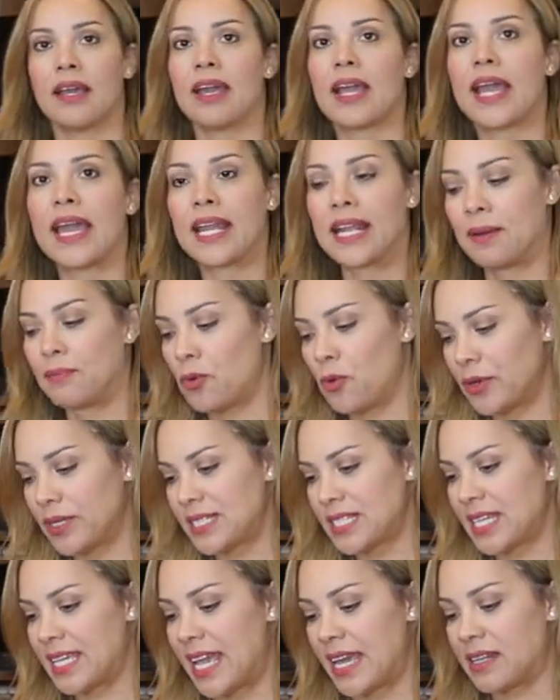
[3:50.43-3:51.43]
And I'm going
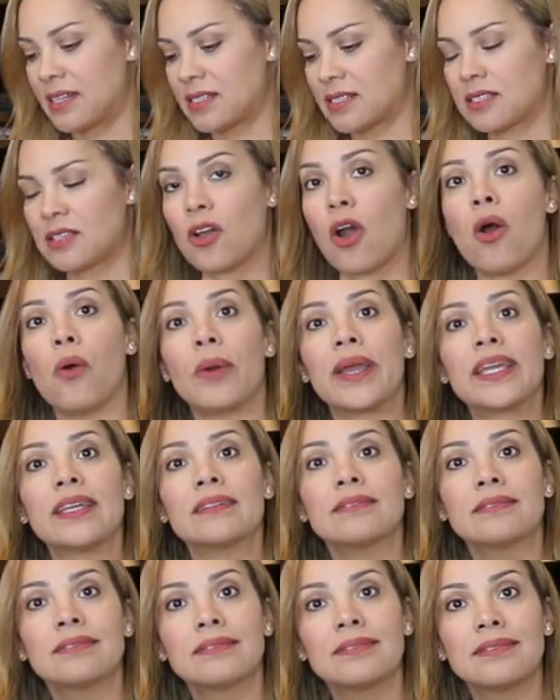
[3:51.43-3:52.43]
to get us
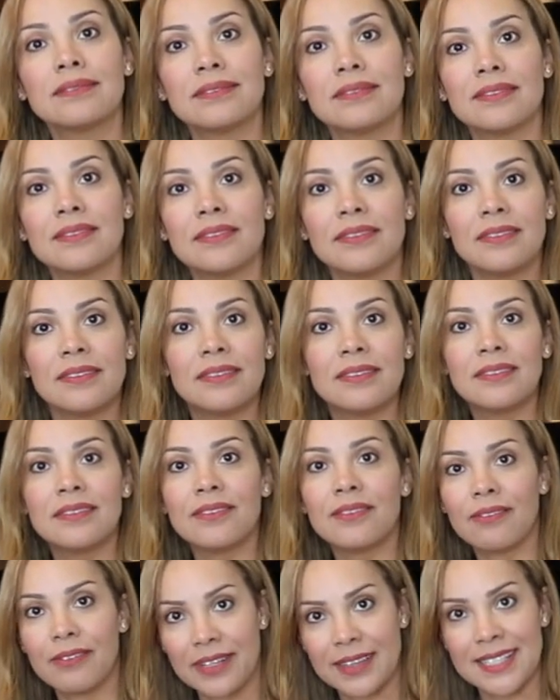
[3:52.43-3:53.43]
going
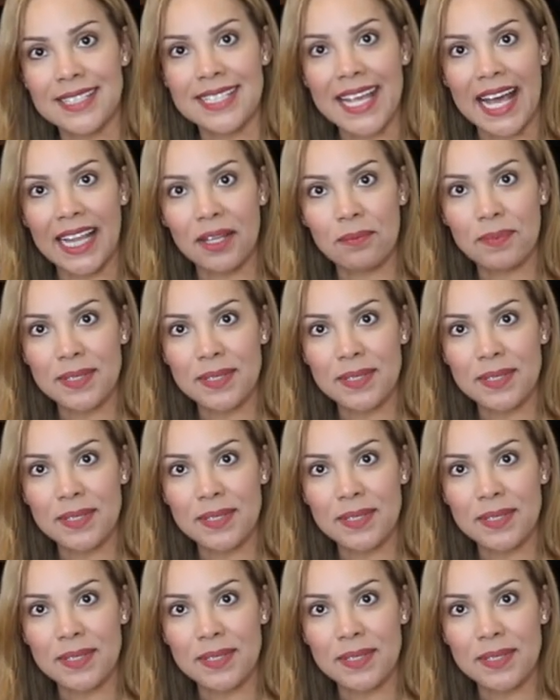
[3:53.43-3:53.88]
with the scalloped